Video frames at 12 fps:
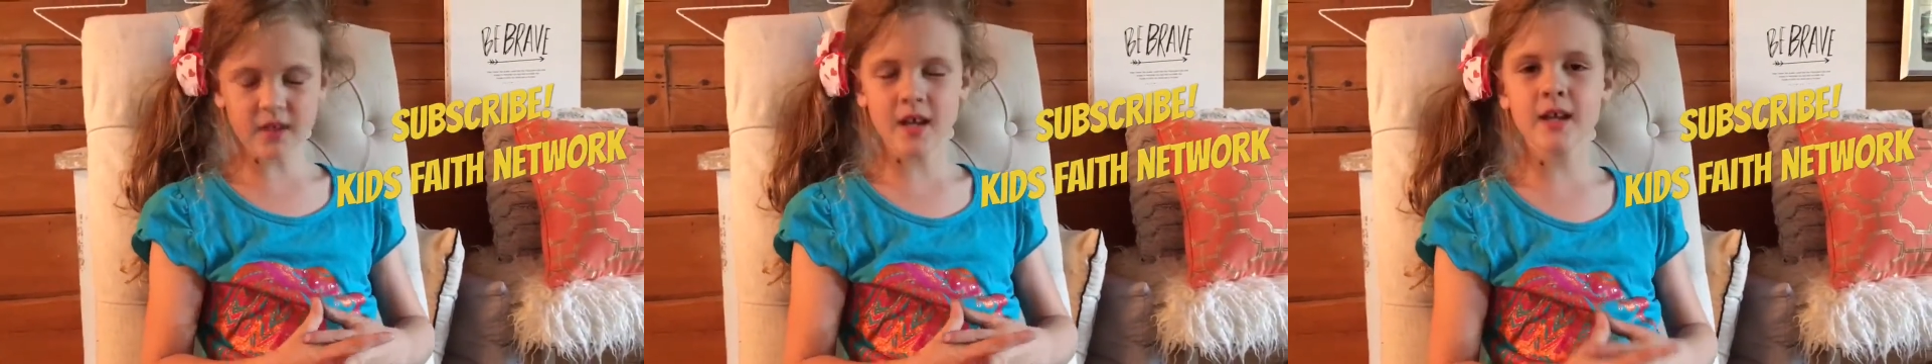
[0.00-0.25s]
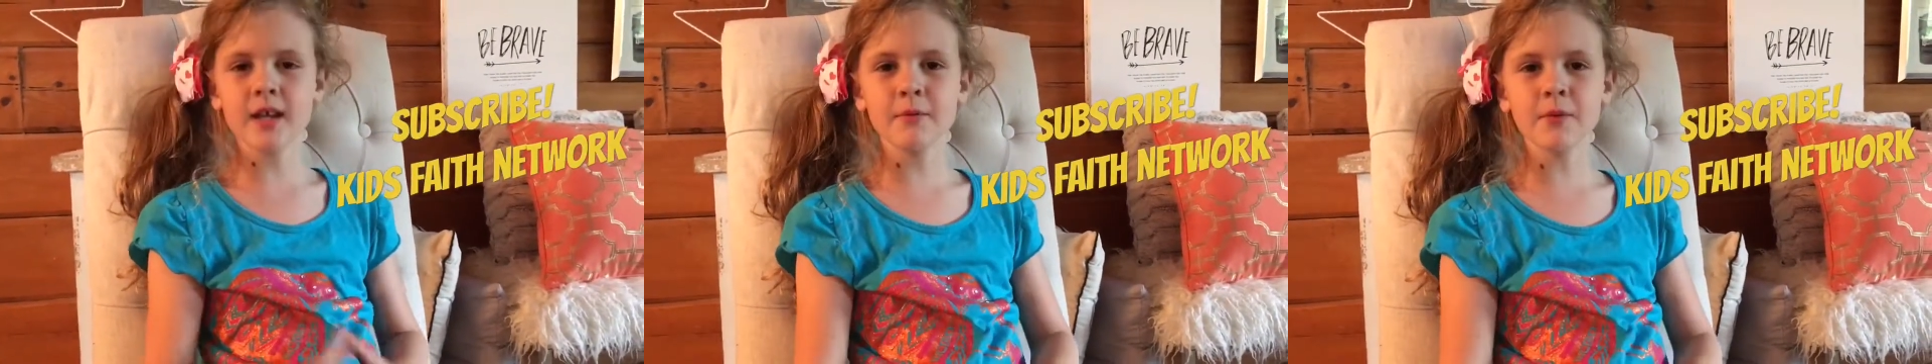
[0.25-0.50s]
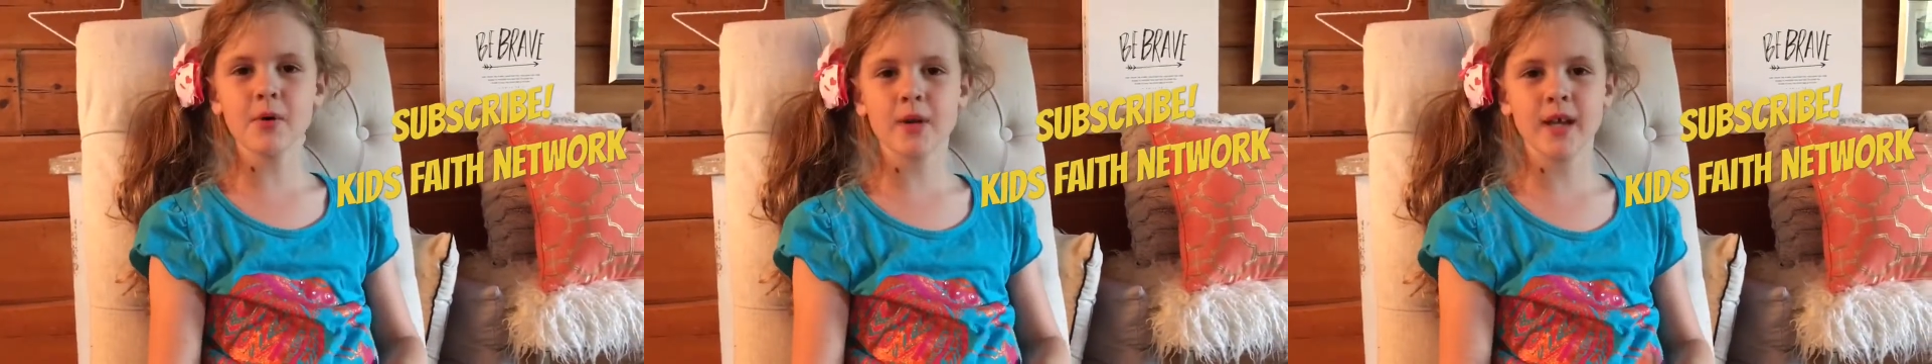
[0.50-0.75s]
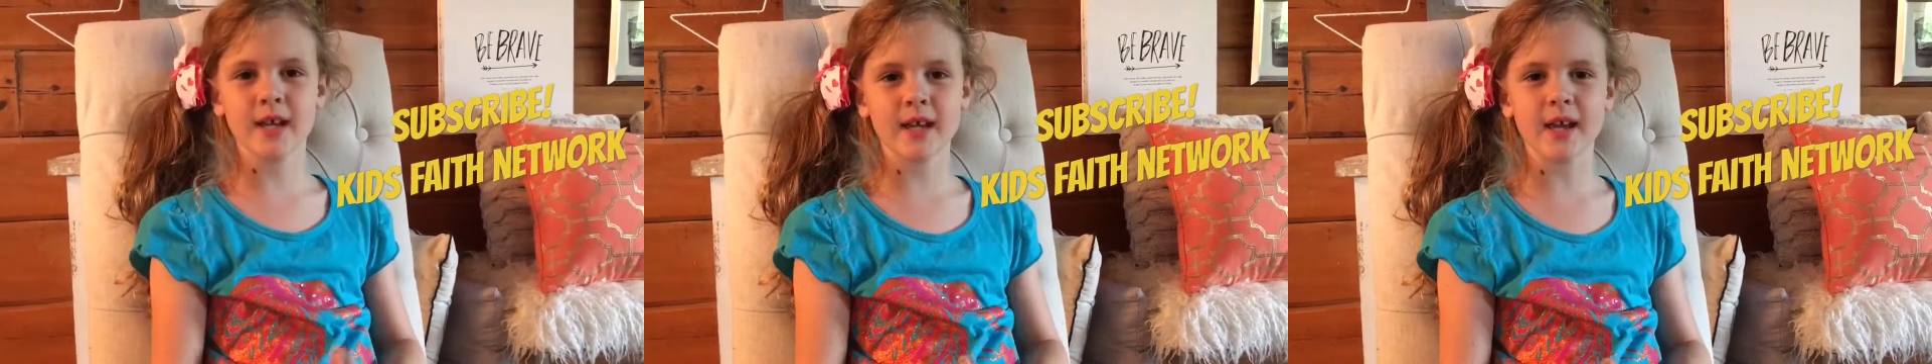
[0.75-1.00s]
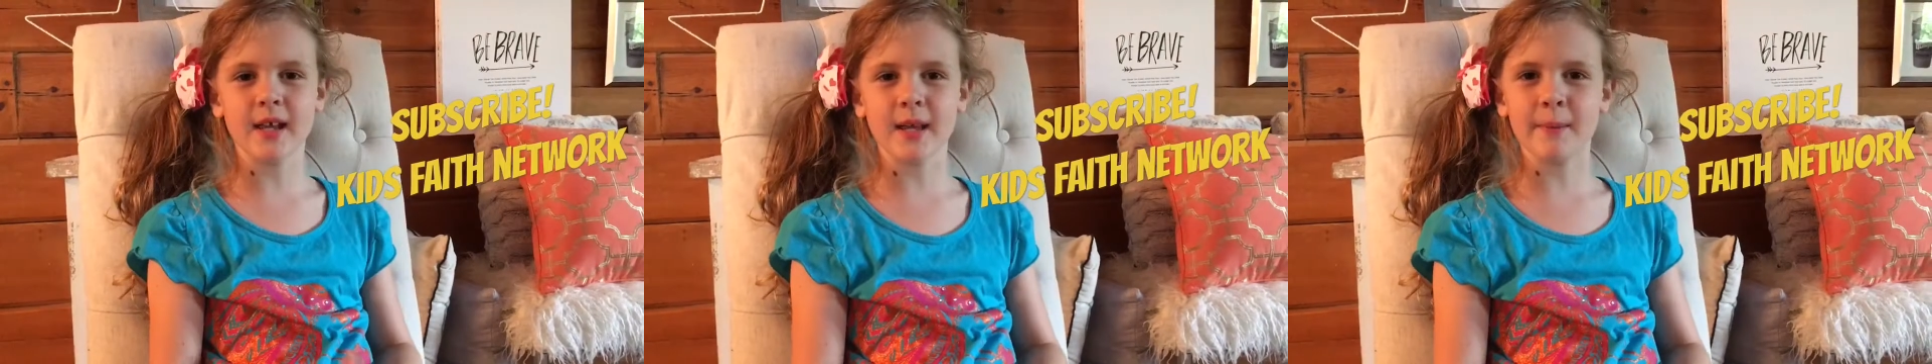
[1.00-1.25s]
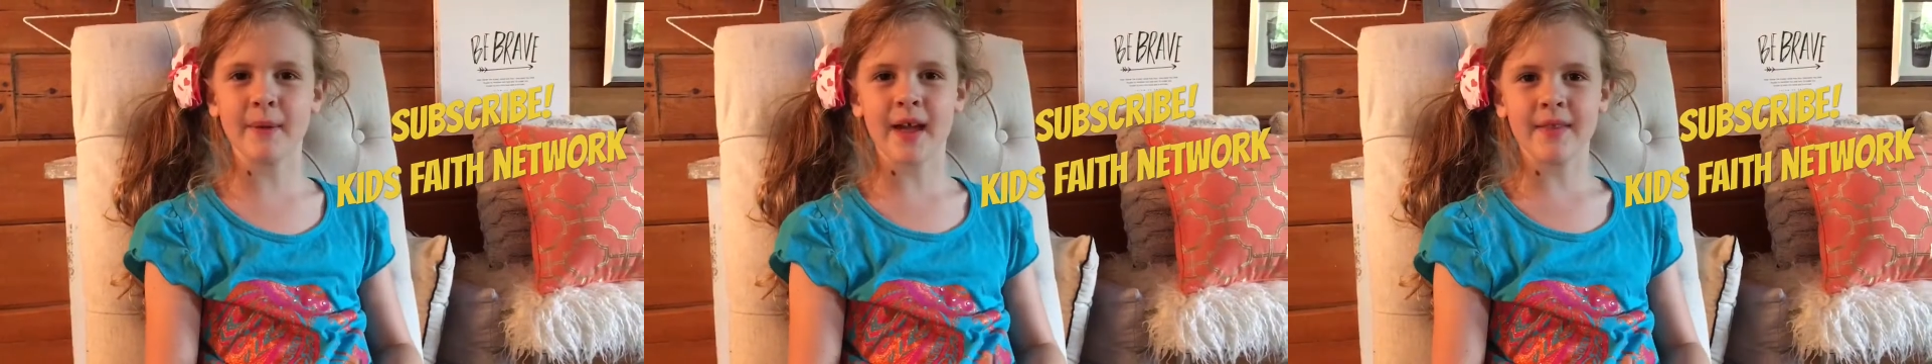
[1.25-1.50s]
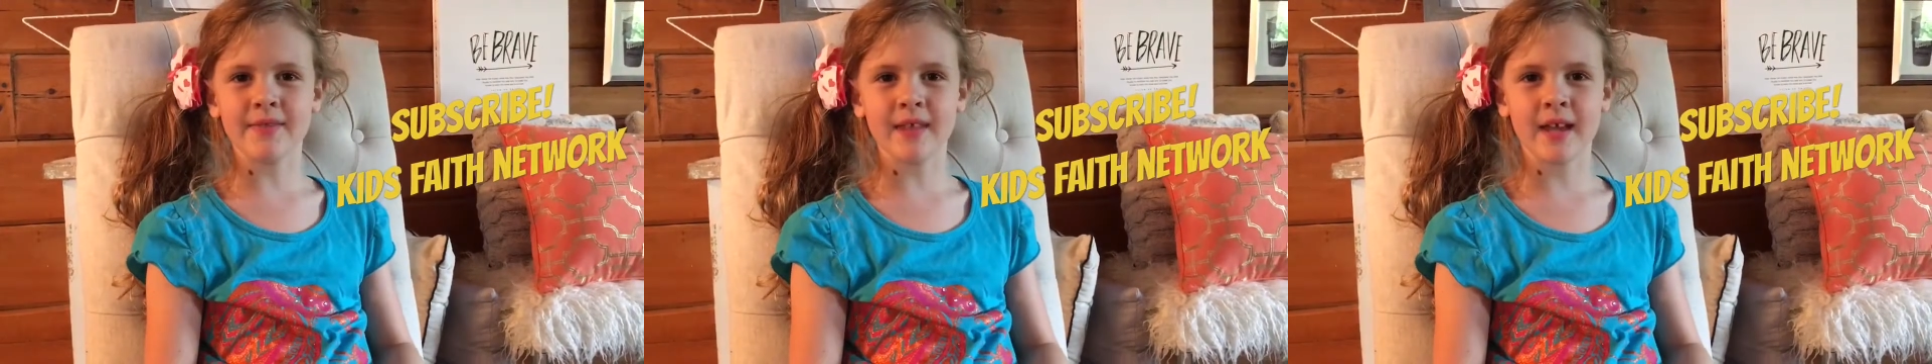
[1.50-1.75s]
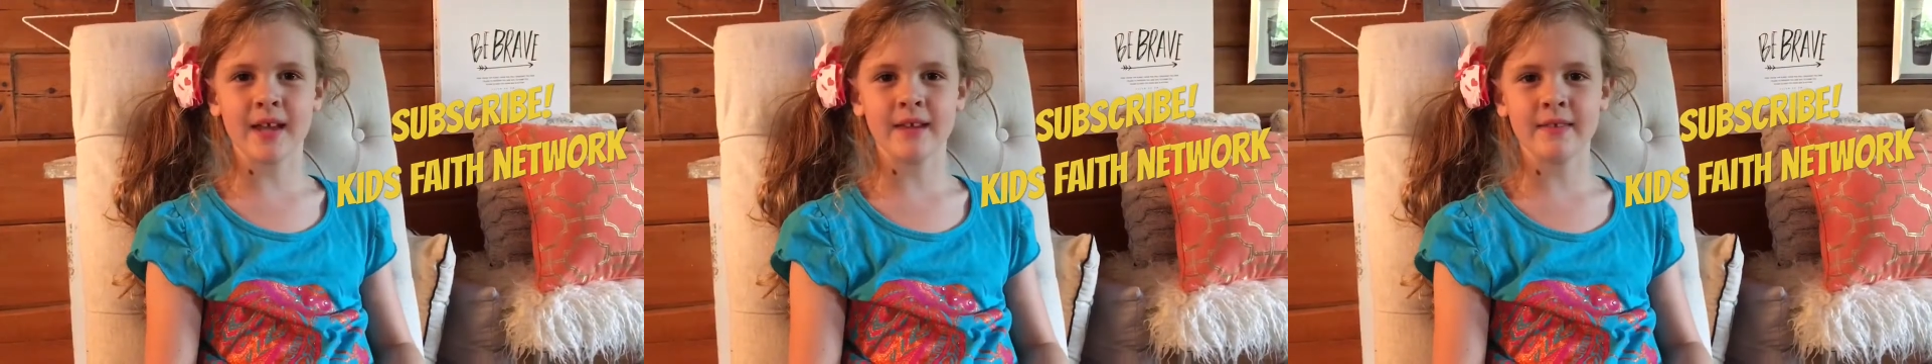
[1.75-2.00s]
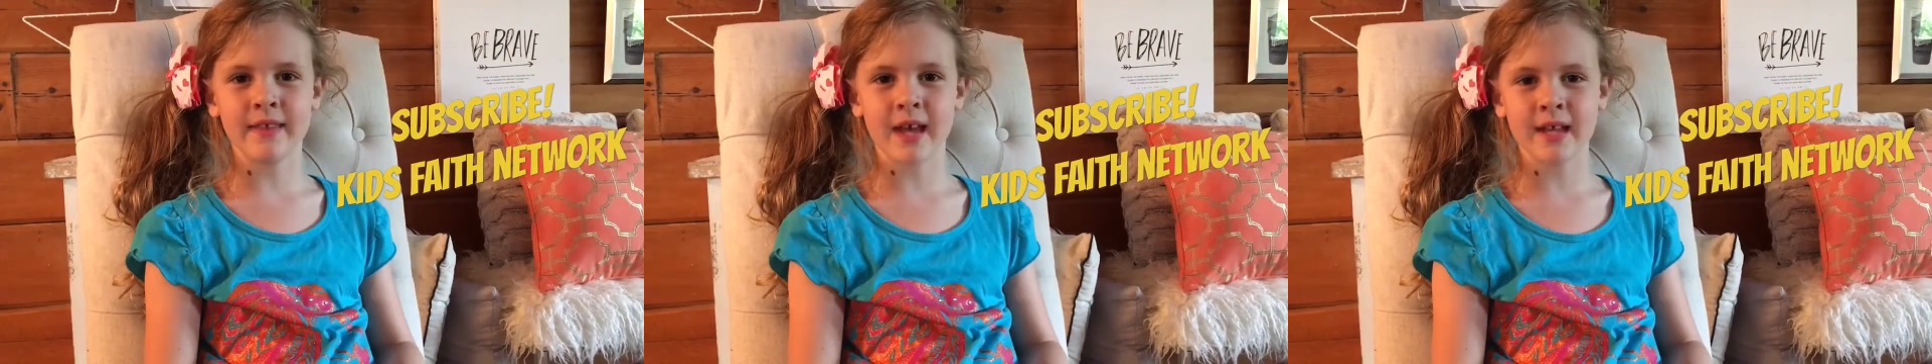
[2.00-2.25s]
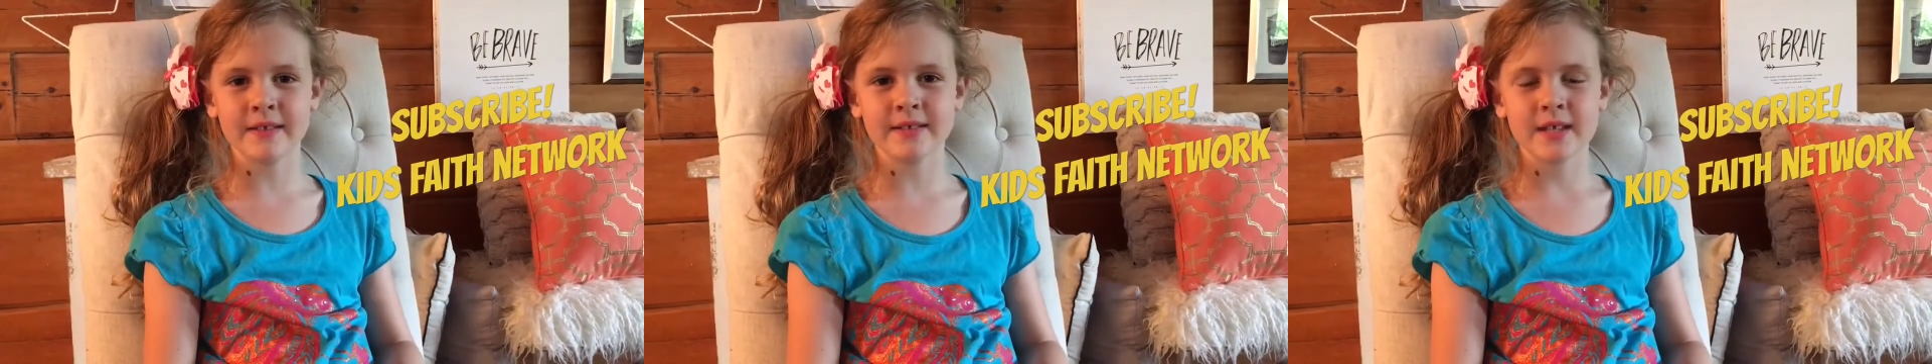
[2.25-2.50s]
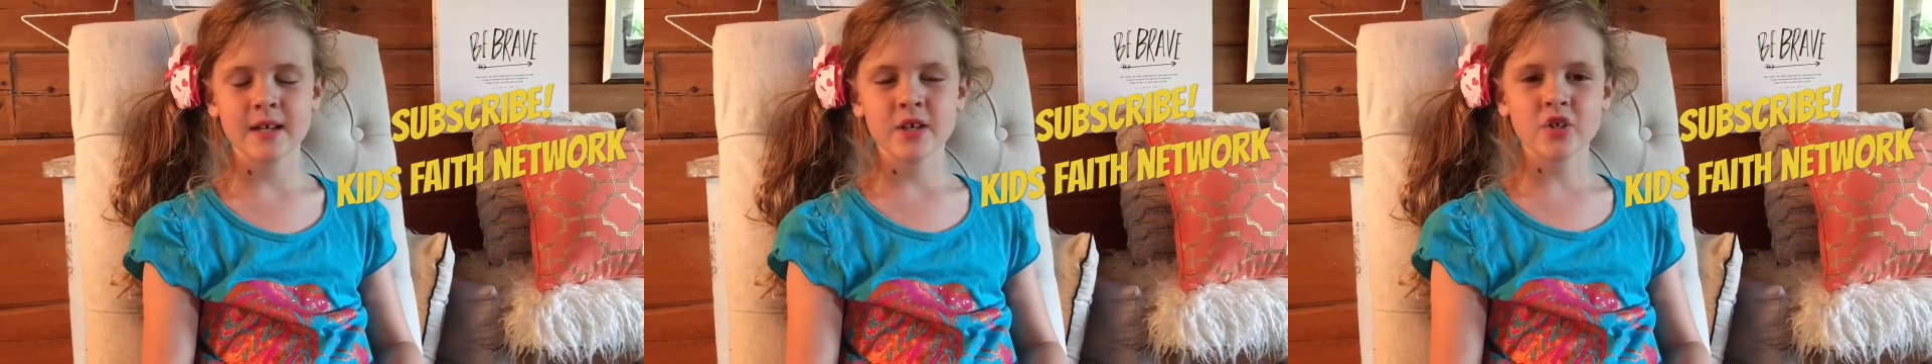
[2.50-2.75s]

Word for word: he will kick any bad thing that